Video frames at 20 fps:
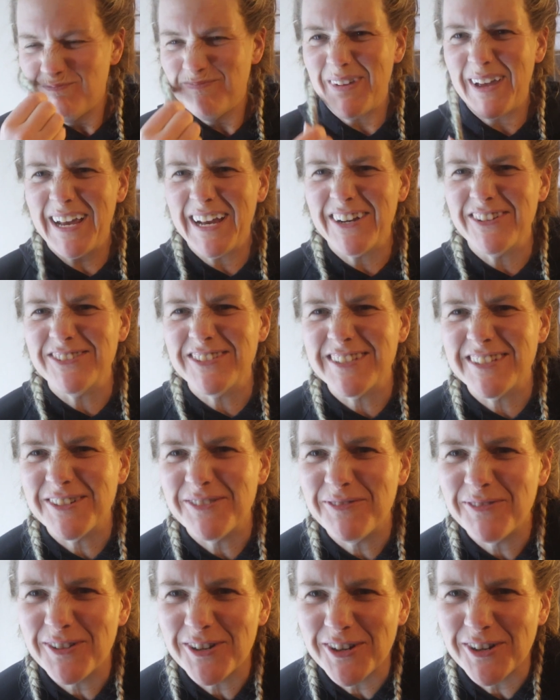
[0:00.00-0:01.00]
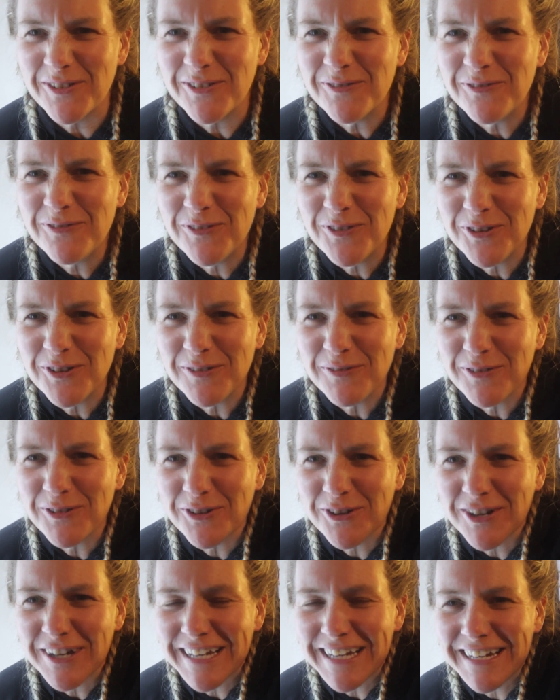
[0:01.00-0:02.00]
my hair is still full of
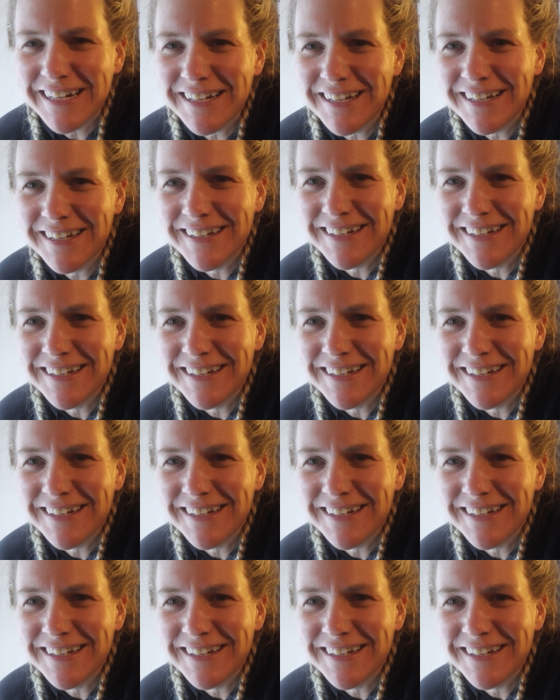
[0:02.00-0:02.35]
chlorine.